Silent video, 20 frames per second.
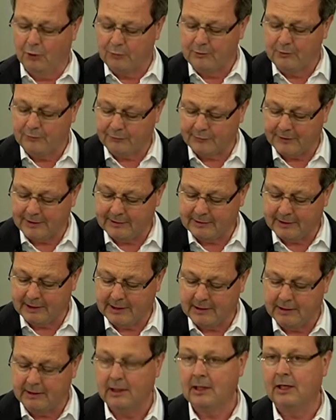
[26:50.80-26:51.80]
the
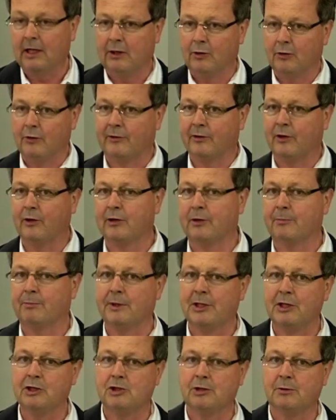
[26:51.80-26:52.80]
fitting. You saw the
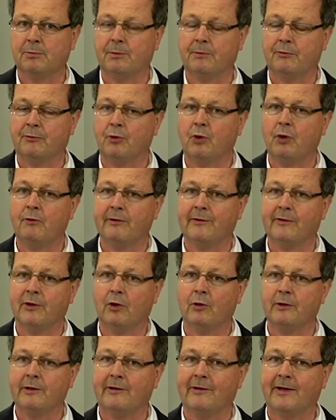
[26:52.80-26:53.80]
picture before with all
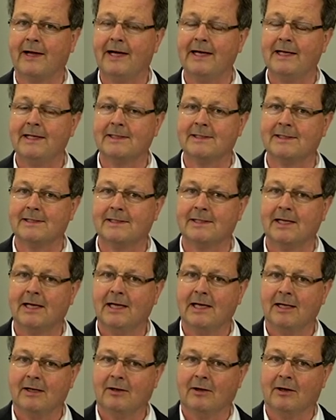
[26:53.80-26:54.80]
this ice.
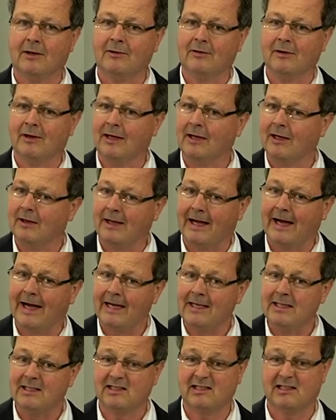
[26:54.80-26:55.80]
And
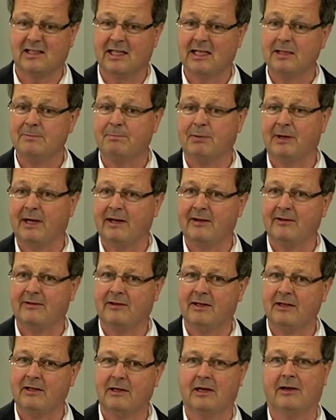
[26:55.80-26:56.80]
ice in
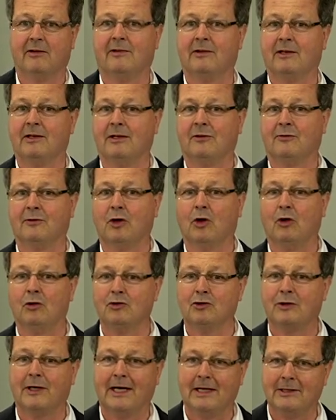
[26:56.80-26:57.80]
plastic, I think we all
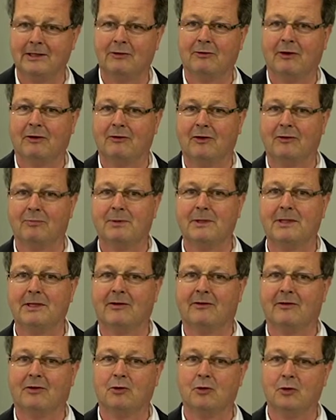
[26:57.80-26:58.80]
tried it when we have been at
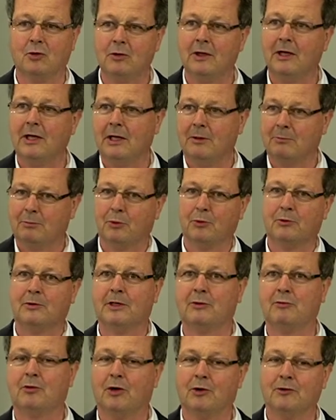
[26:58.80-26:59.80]
school, putting
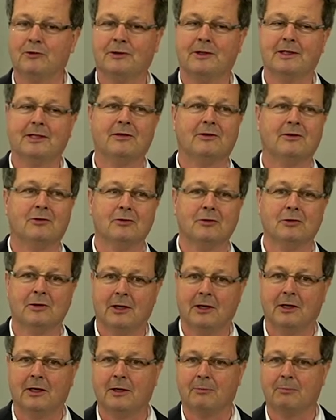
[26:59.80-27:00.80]
water into
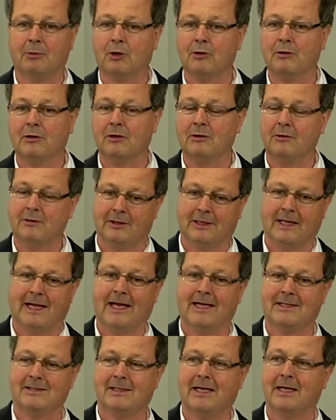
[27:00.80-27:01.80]
a bottle,
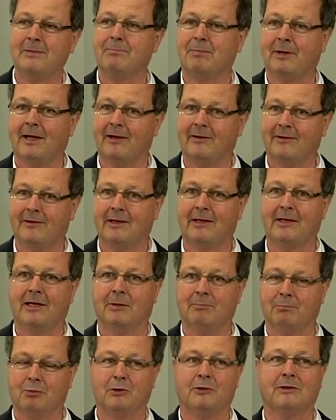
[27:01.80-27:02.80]
glass and plastic, and
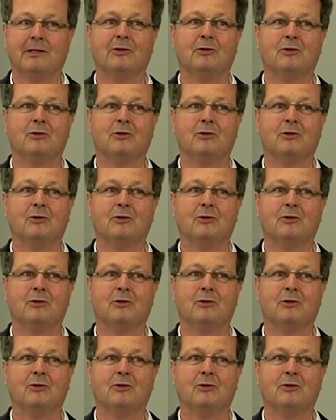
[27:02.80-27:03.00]
put into